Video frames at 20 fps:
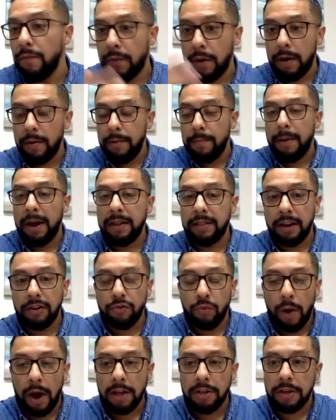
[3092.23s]
For everybody that is
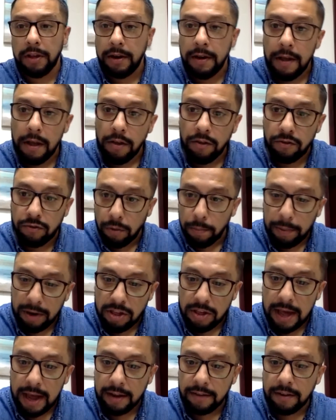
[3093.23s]
watching, Super
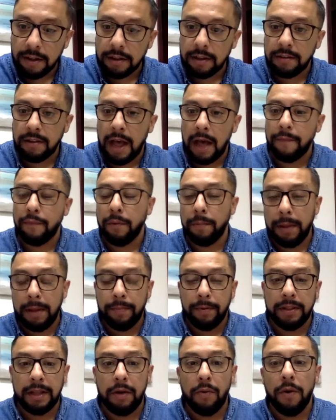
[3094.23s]
Chat is on the top for
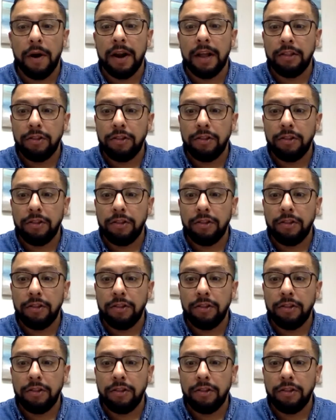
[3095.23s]
people they want